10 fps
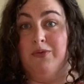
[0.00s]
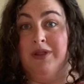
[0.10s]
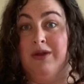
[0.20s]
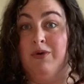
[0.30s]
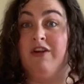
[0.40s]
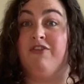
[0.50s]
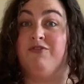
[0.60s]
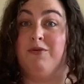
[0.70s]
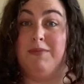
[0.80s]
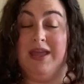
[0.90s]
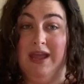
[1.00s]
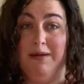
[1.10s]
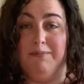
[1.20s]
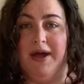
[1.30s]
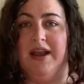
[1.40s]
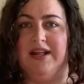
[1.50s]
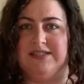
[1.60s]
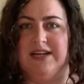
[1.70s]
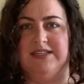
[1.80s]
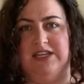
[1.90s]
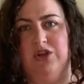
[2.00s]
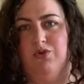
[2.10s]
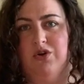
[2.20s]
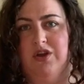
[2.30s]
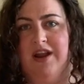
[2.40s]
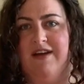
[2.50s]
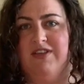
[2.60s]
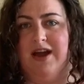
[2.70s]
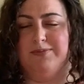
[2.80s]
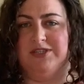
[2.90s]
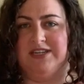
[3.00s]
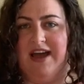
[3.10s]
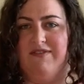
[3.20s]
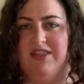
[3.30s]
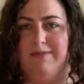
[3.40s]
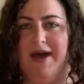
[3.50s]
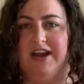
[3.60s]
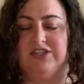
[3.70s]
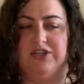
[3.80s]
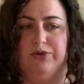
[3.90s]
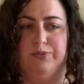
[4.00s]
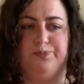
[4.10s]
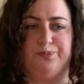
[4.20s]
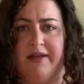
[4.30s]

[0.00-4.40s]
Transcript: really works for me, but it's nice that you could have the option to have it in the back too.